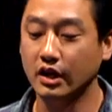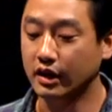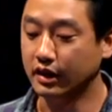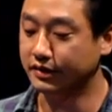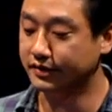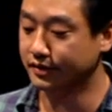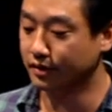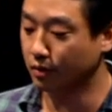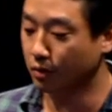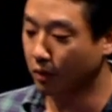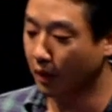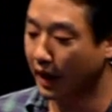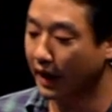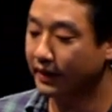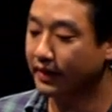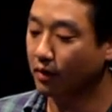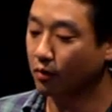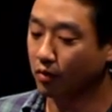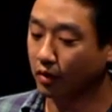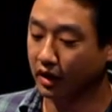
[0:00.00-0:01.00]
It's the
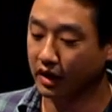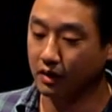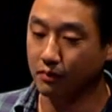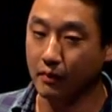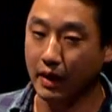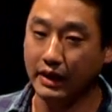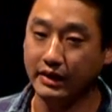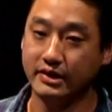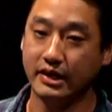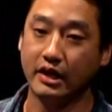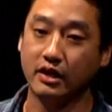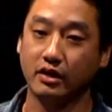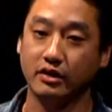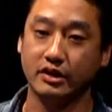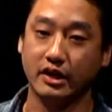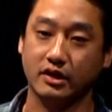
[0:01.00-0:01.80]
way that we're going to maintain our